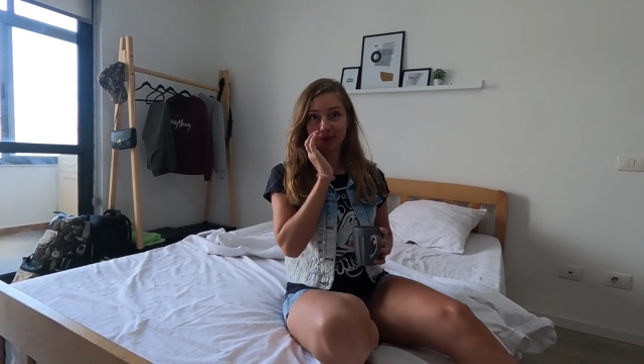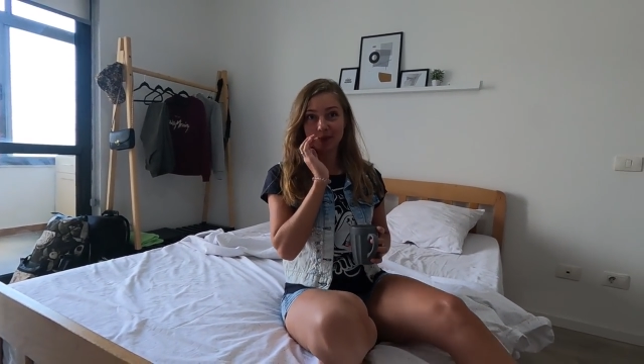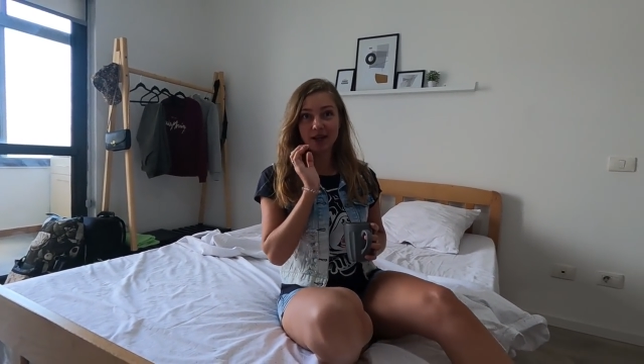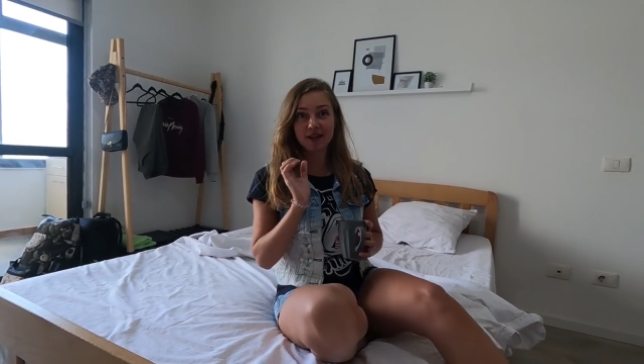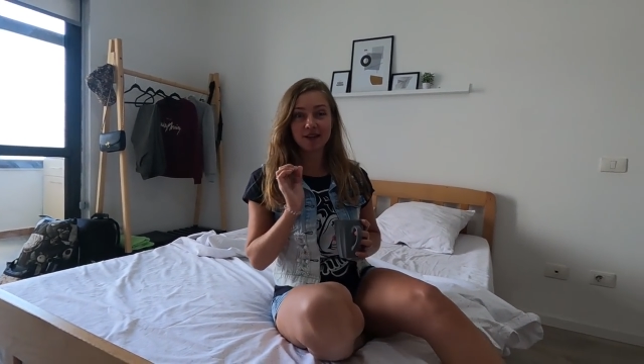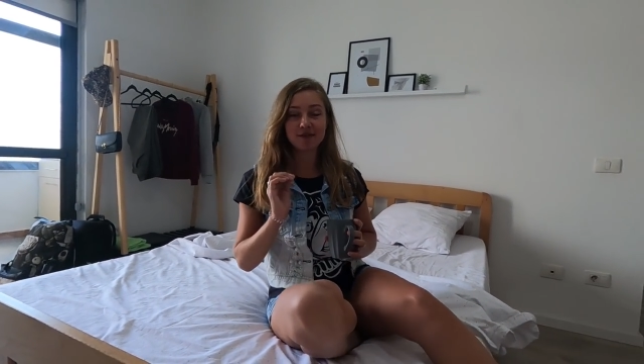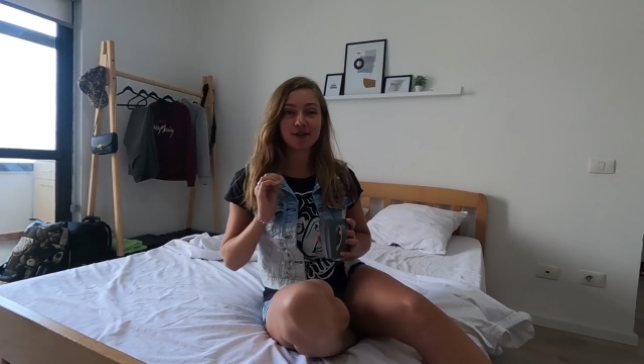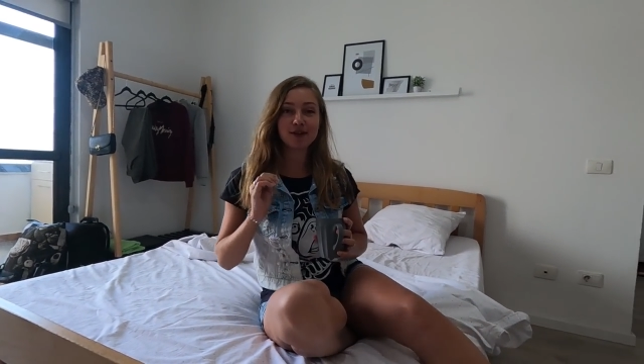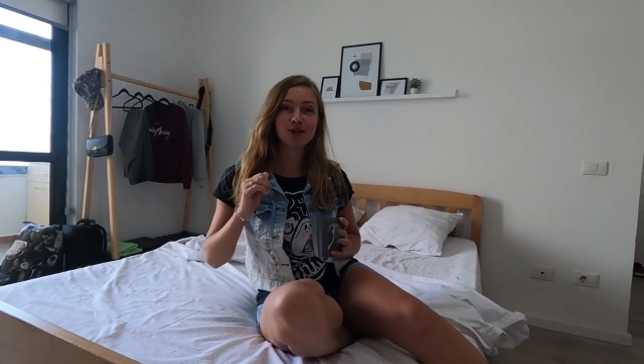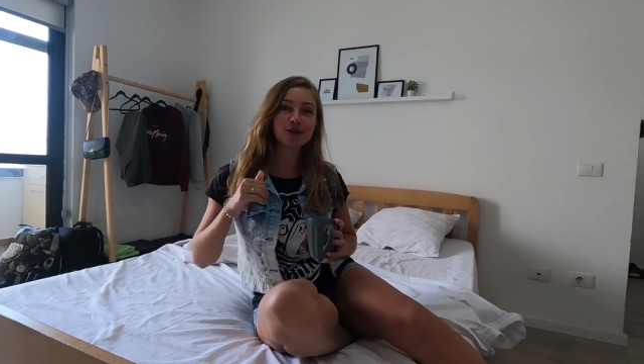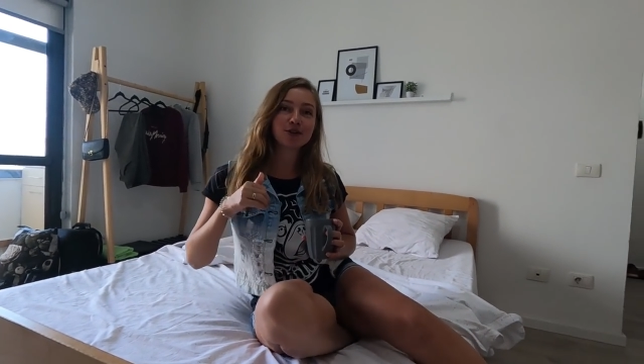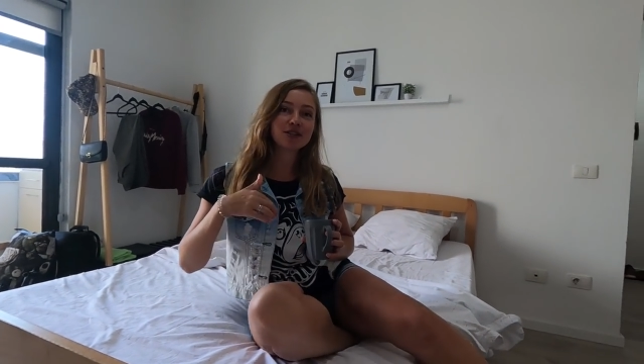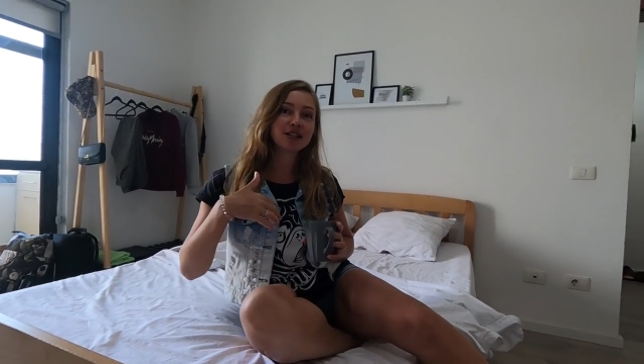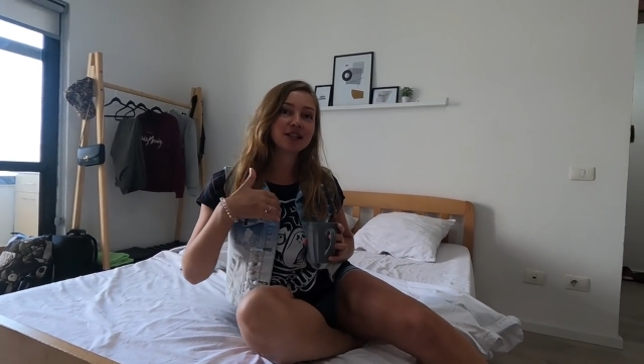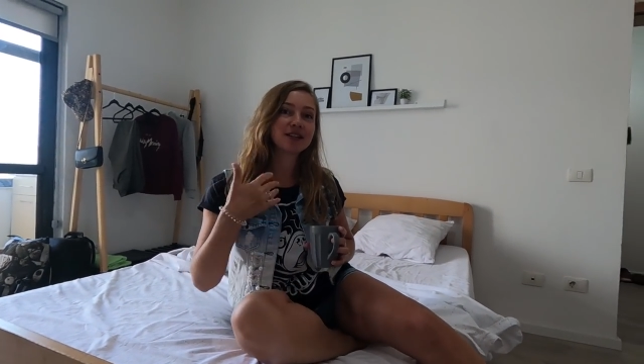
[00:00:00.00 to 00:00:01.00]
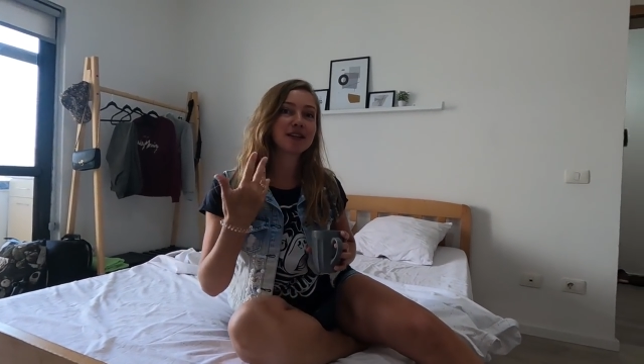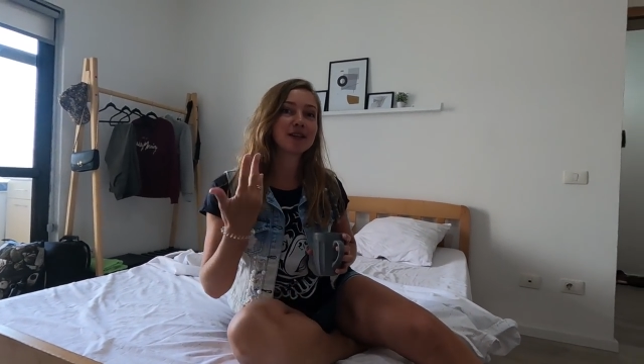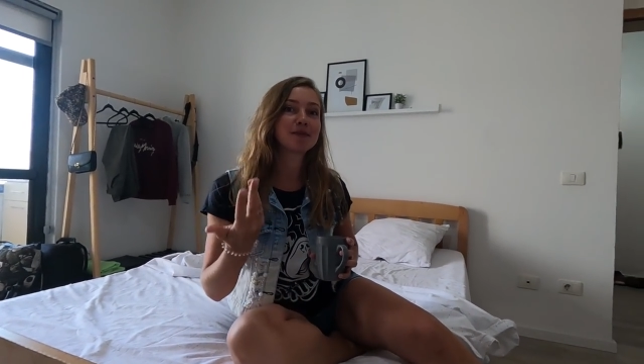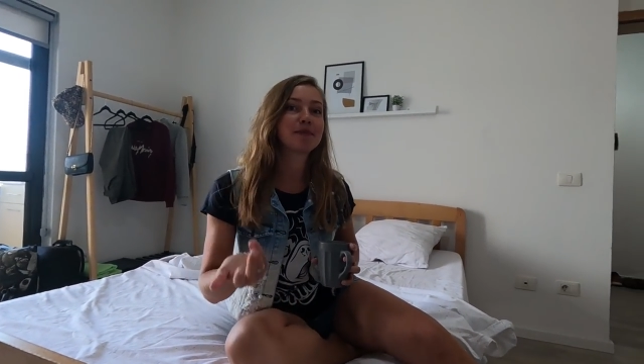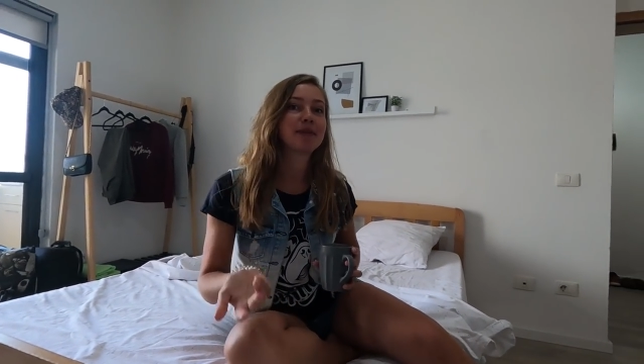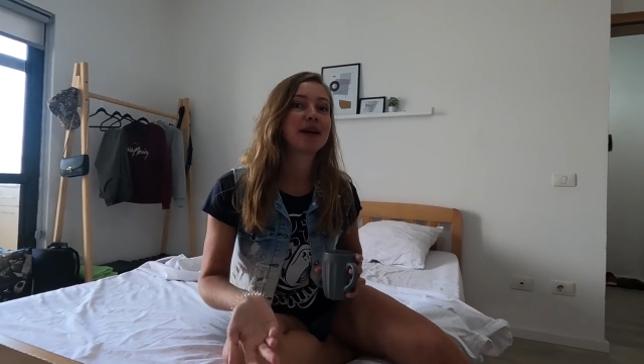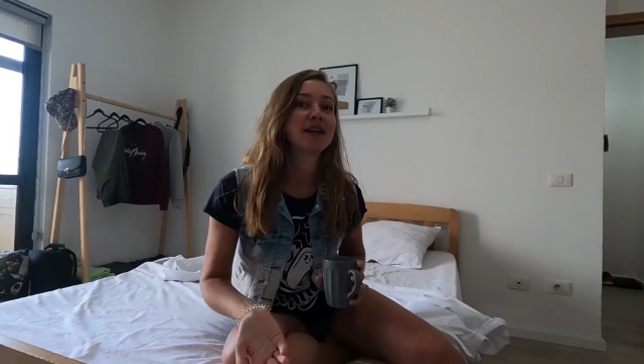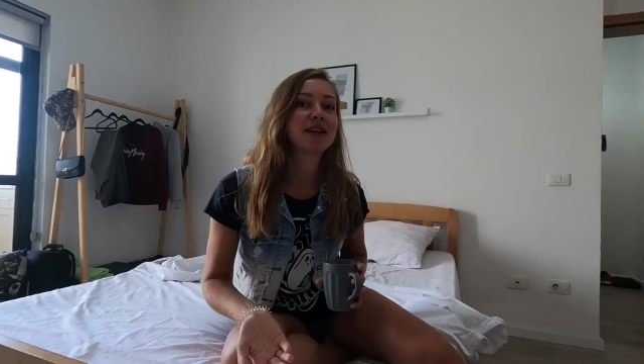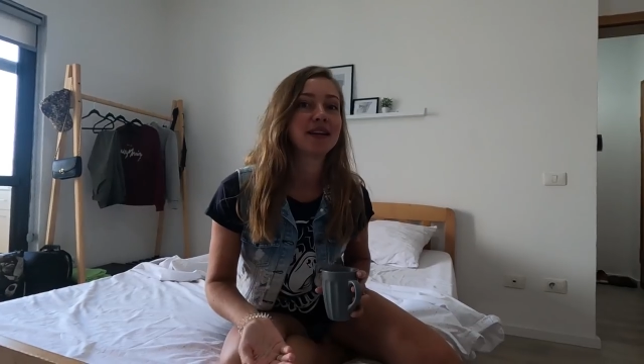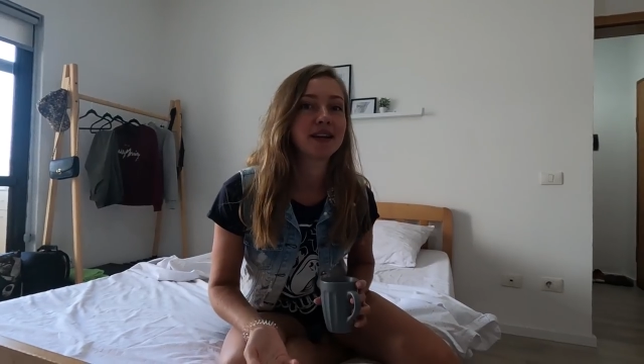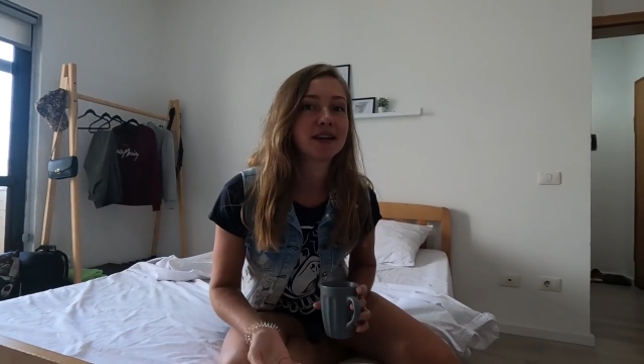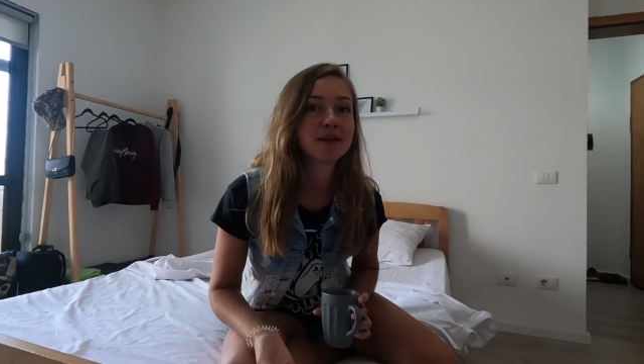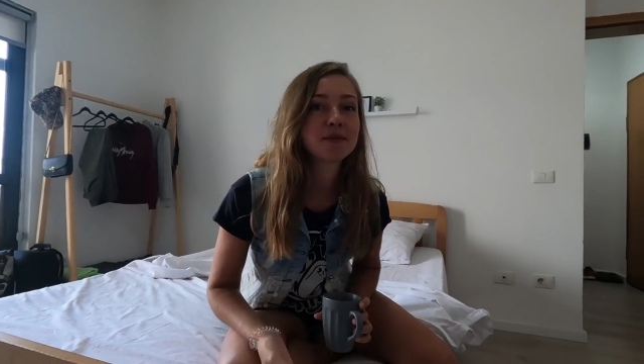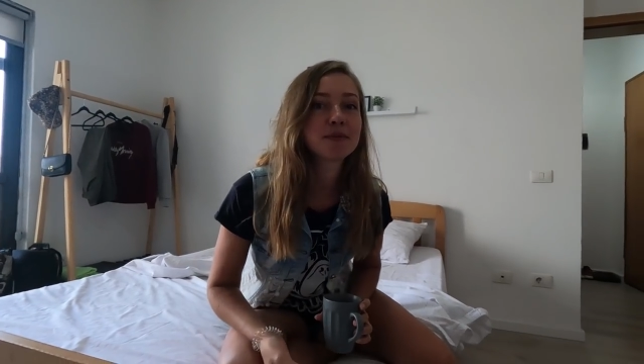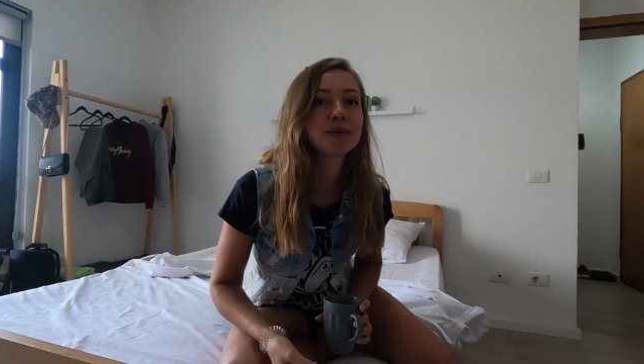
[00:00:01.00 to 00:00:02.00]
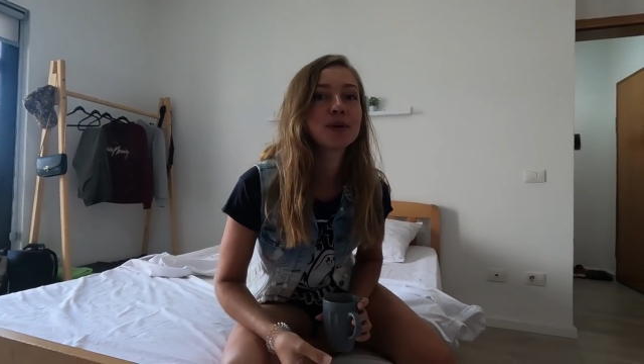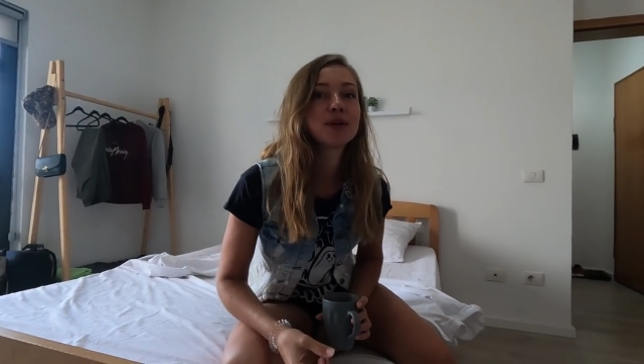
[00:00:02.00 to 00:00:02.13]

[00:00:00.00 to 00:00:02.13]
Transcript: to make videos in Albania.